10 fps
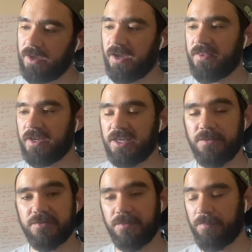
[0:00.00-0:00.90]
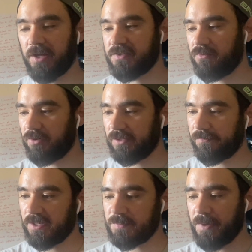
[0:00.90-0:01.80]
and that keeps the putter really
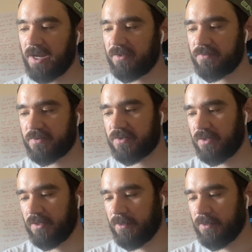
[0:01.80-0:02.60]
face balanced.